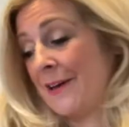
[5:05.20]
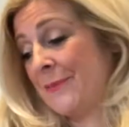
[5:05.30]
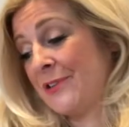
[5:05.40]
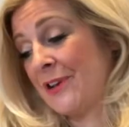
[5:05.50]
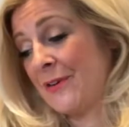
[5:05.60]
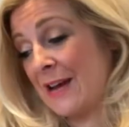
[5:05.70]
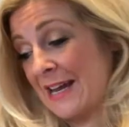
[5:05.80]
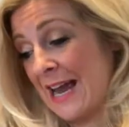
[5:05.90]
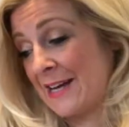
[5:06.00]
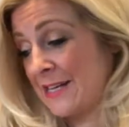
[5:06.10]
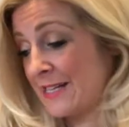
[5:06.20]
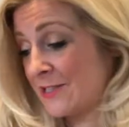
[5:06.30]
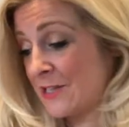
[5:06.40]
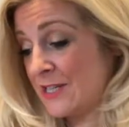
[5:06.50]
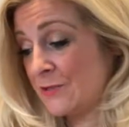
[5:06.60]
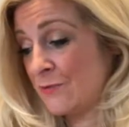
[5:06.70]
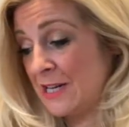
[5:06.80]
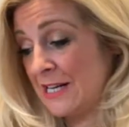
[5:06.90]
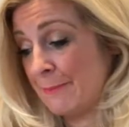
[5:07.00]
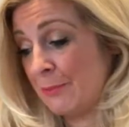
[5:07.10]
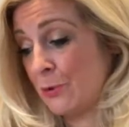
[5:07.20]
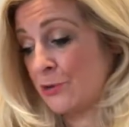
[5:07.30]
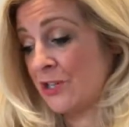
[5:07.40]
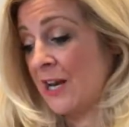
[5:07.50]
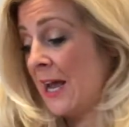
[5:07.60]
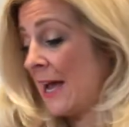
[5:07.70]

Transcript: So again, it's really important.